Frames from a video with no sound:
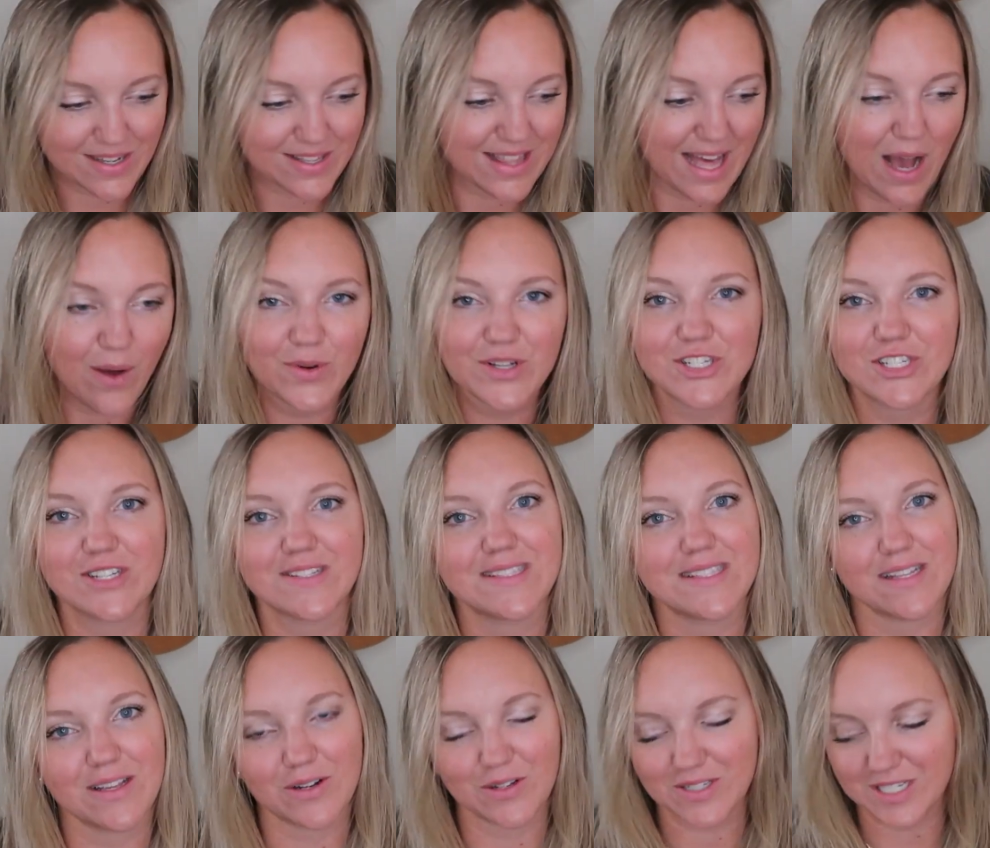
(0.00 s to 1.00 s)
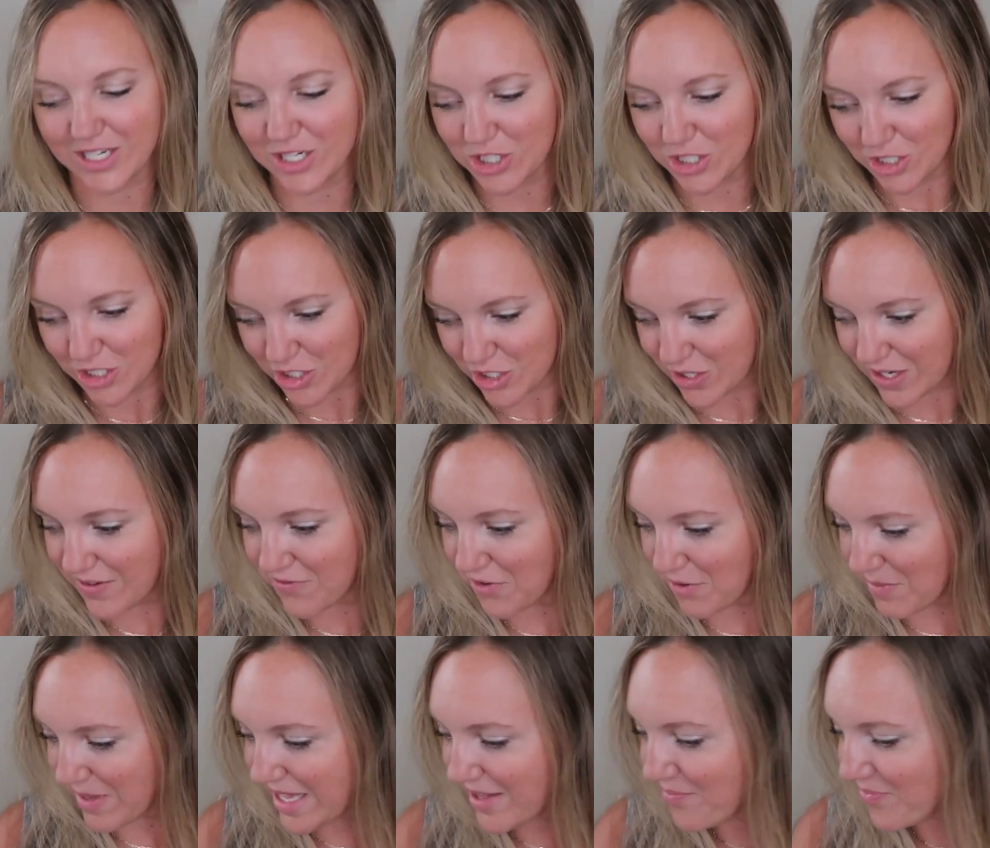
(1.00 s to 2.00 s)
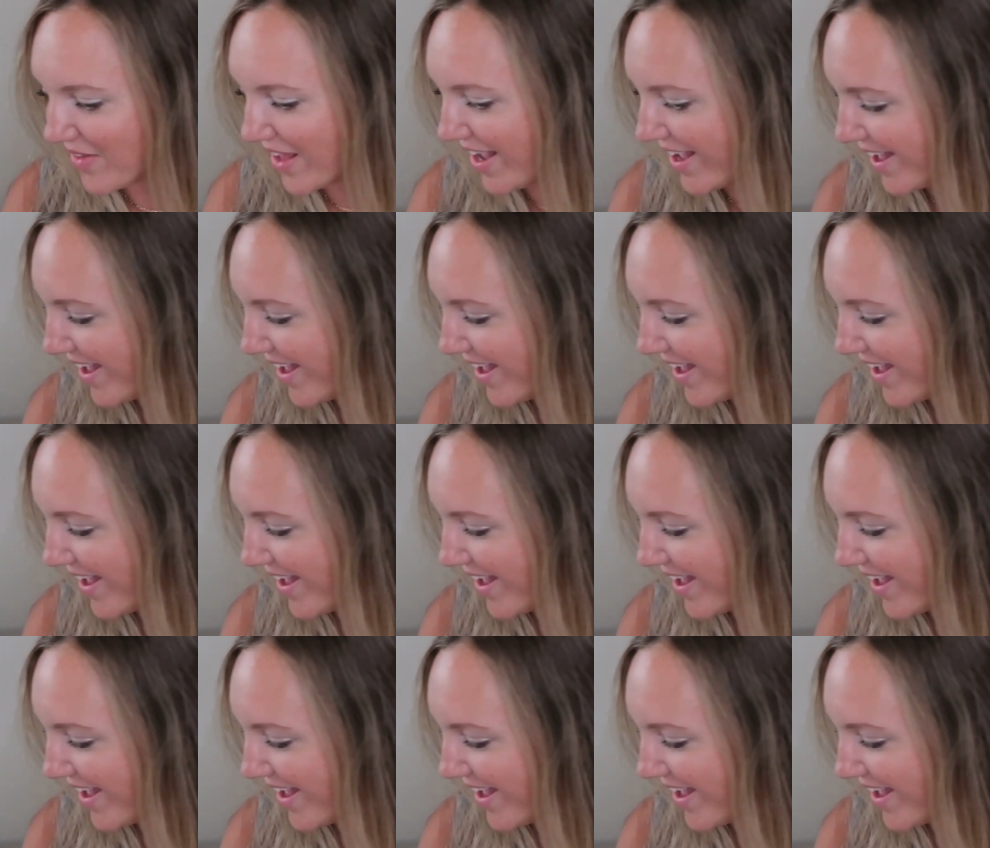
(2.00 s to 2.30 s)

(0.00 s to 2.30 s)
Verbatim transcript: So that was just a little teacher's treat for me.